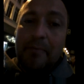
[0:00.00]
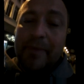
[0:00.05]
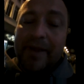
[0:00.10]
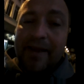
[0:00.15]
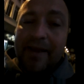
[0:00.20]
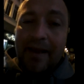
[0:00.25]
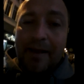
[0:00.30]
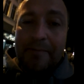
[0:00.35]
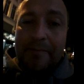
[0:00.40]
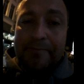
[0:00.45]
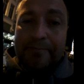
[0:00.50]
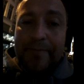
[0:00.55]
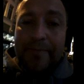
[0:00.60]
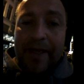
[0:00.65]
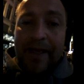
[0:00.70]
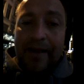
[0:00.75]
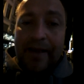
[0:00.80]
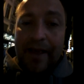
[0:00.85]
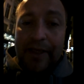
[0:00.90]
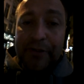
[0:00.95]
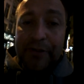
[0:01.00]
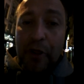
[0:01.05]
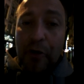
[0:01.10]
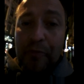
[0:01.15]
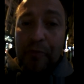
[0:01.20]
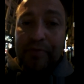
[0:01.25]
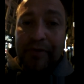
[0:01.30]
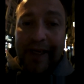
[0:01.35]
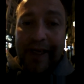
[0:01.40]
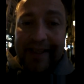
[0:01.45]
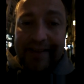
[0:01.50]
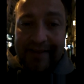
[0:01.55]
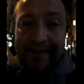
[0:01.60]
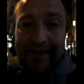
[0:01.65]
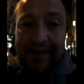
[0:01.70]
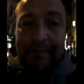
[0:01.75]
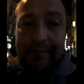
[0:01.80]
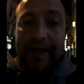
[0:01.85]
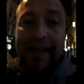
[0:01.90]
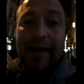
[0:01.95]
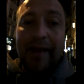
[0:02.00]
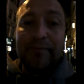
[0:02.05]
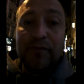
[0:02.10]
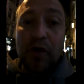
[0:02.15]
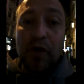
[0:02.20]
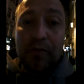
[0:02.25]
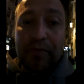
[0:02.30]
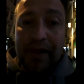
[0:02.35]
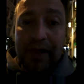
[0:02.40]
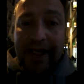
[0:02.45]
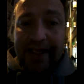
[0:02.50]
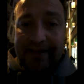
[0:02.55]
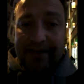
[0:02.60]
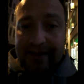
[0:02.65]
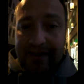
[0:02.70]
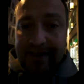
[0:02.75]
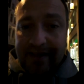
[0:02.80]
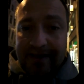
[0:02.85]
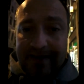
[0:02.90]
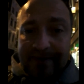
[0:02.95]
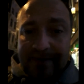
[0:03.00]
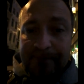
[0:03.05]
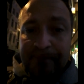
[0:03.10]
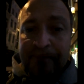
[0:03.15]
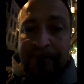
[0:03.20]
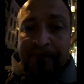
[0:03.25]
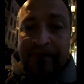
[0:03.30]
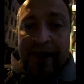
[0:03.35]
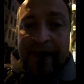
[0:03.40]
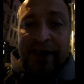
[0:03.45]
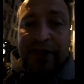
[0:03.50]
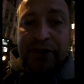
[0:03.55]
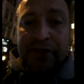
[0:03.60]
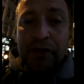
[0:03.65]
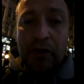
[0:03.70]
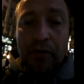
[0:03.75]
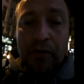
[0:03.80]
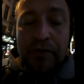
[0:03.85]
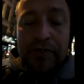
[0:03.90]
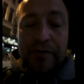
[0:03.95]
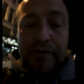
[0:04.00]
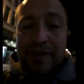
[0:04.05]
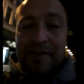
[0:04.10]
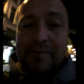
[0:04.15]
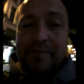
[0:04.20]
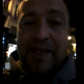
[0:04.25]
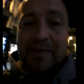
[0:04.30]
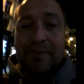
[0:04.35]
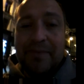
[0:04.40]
become a no-brainer, become no-brainers. So you will be